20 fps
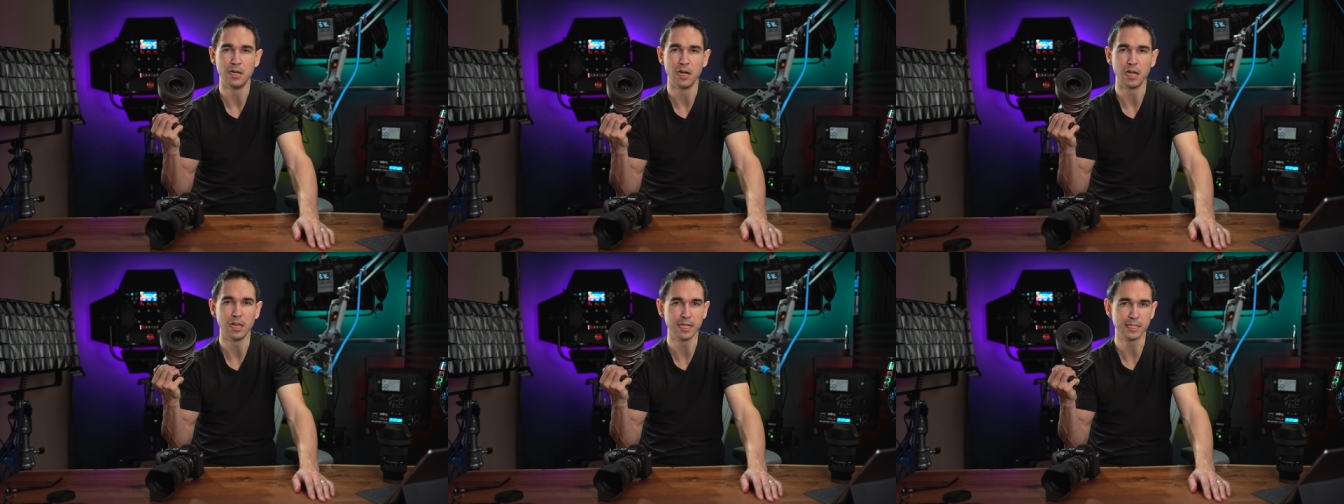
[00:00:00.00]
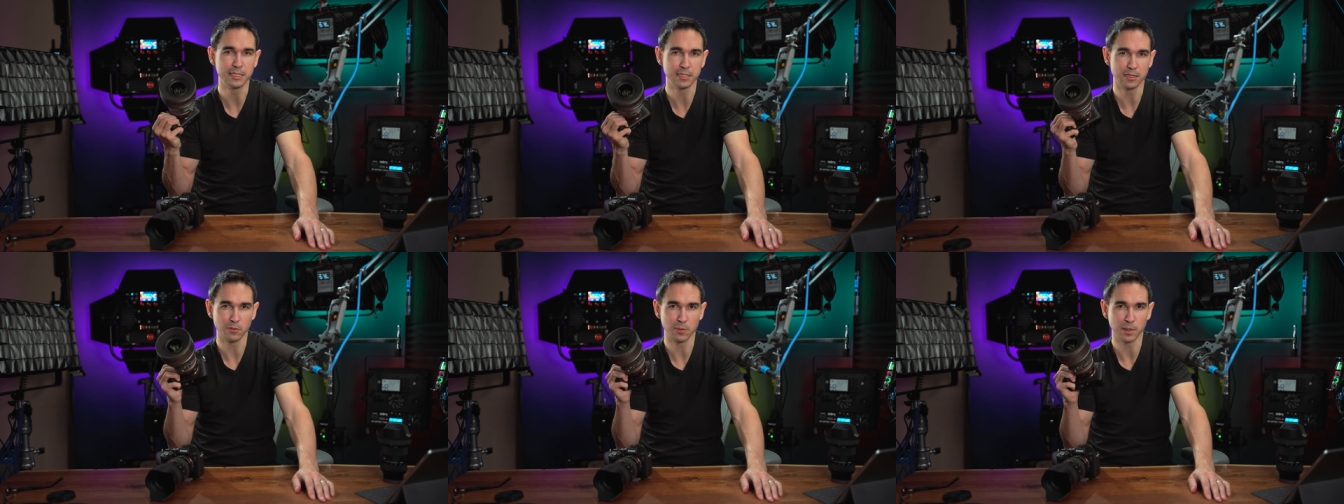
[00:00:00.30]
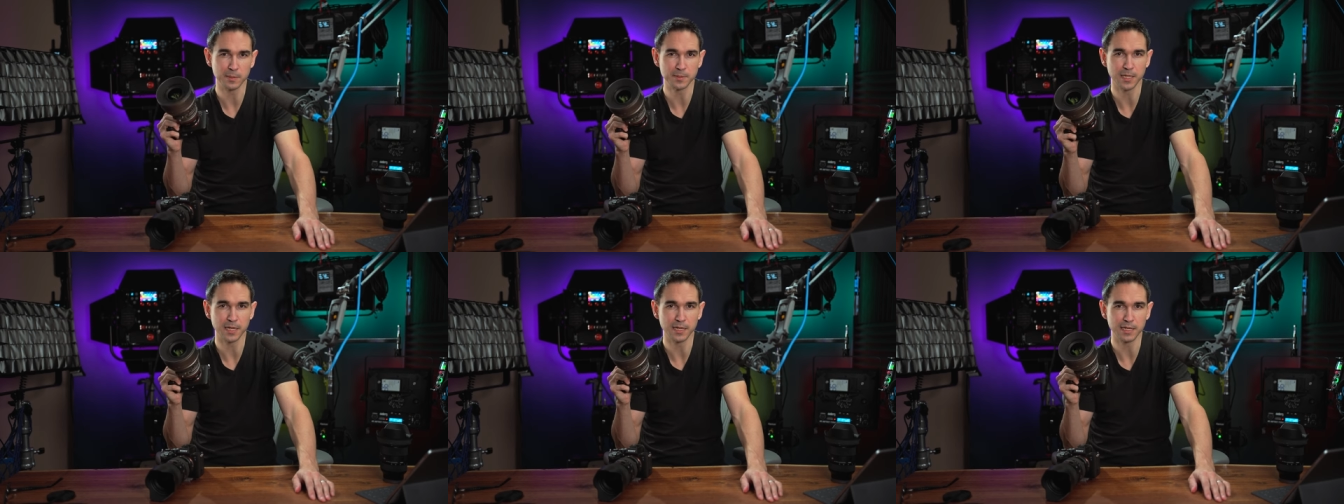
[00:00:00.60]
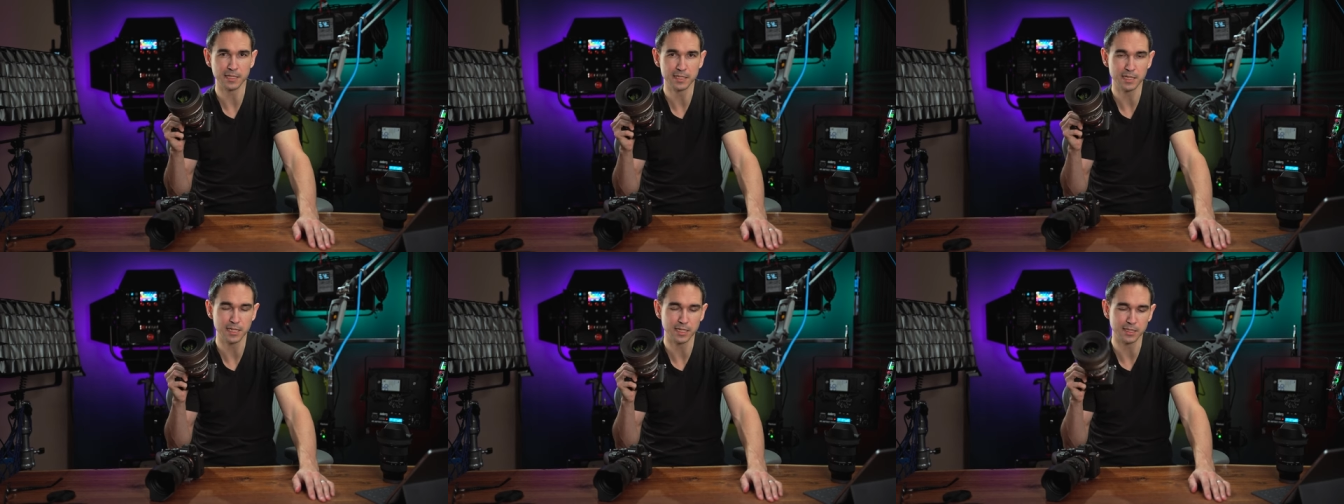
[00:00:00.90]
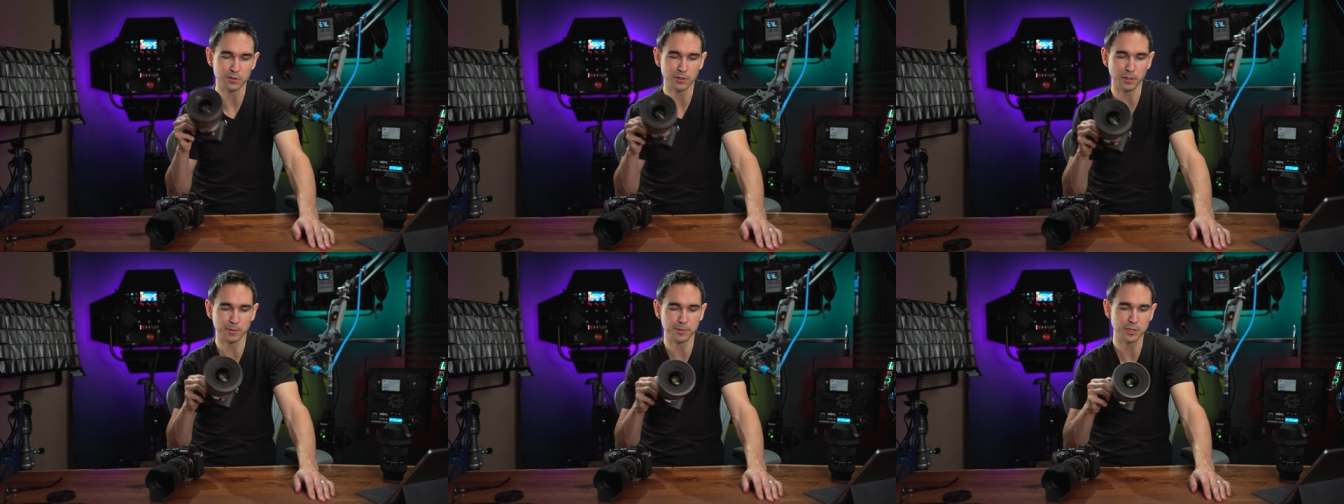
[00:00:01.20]
A link to their website is in the
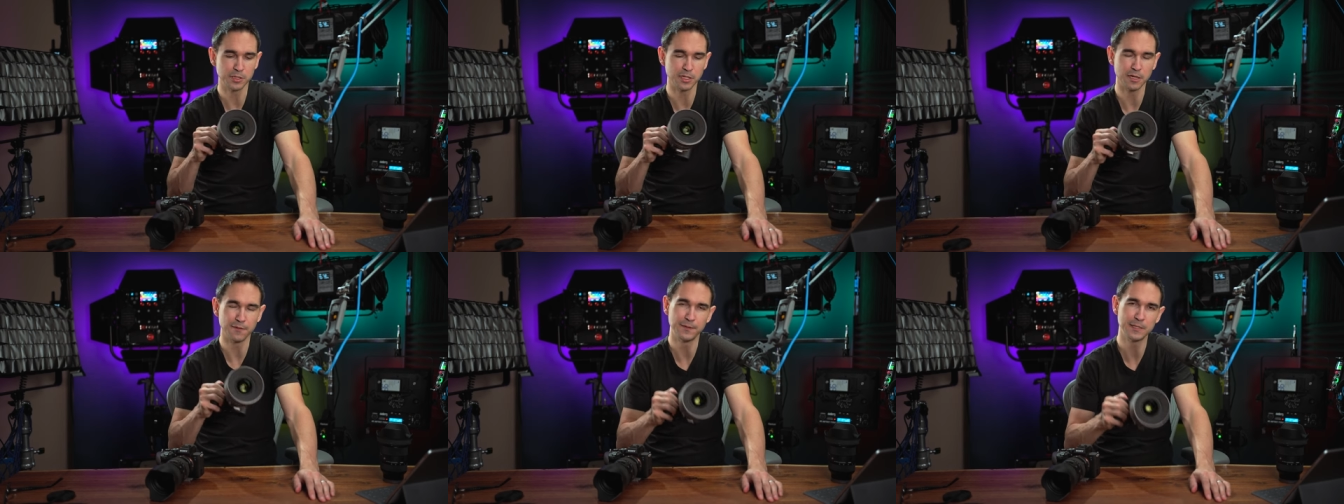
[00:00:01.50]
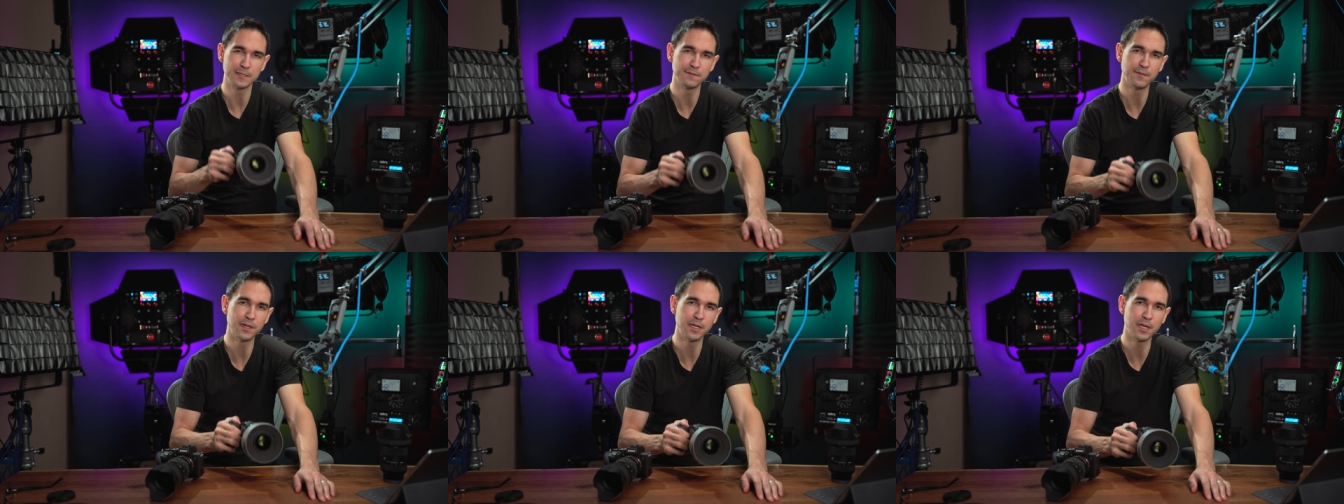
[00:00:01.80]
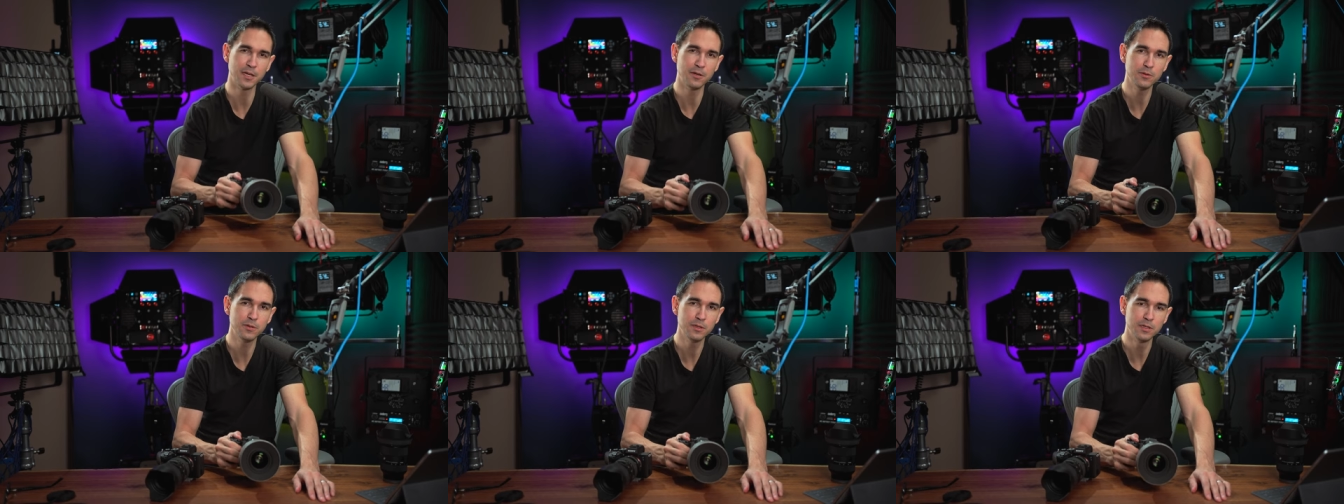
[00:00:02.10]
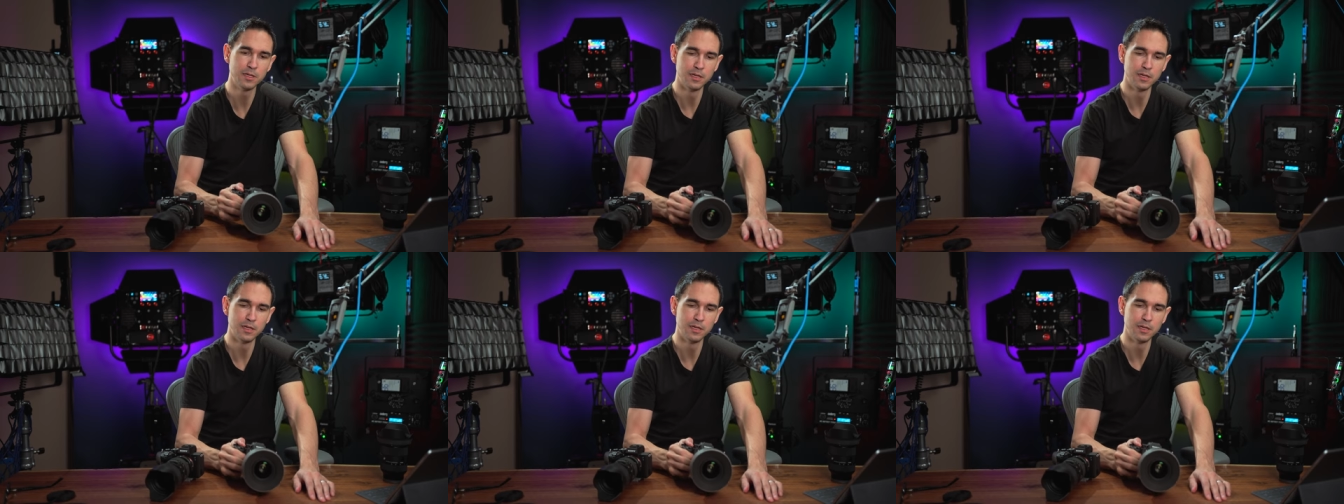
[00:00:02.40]
description of this video.